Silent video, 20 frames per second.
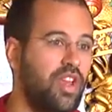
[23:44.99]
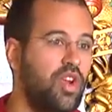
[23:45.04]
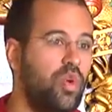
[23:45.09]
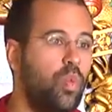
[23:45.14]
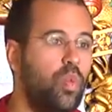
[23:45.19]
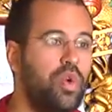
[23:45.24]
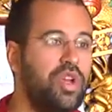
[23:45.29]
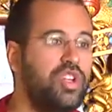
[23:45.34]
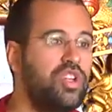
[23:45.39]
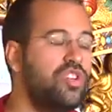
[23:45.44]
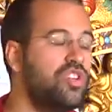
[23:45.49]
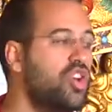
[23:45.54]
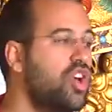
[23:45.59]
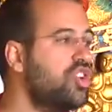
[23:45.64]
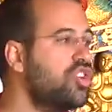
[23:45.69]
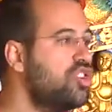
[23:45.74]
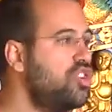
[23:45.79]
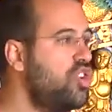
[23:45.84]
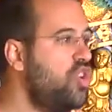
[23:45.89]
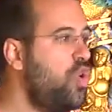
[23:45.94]
We do
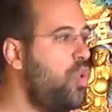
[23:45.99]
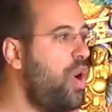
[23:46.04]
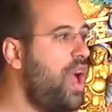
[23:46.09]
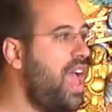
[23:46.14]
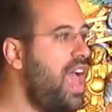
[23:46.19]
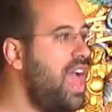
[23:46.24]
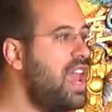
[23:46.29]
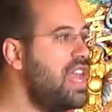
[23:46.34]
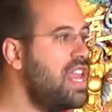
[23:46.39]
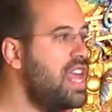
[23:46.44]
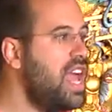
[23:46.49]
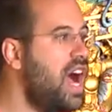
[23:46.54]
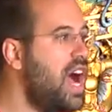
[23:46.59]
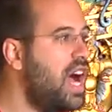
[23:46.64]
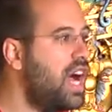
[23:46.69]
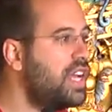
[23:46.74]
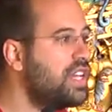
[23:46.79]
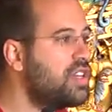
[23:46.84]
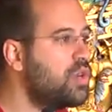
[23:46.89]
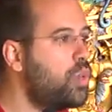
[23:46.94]
not know any
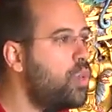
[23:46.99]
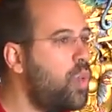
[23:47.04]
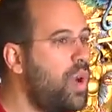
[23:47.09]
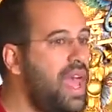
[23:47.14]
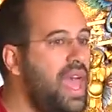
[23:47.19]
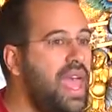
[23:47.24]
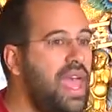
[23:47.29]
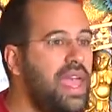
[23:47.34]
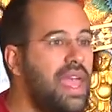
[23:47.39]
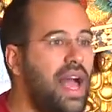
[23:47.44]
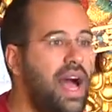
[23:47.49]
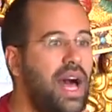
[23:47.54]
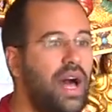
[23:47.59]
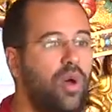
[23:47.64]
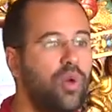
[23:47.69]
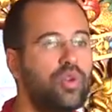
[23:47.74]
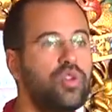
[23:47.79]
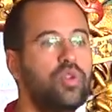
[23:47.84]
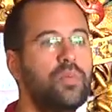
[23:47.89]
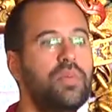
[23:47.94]
other way
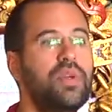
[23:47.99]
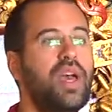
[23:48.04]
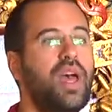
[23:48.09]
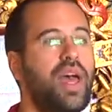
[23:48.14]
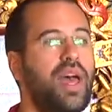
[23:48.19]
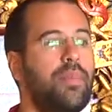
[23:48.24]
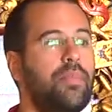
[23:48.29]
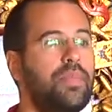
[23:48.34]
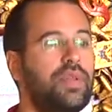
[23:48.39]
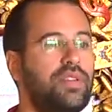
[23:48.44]
how to be happy.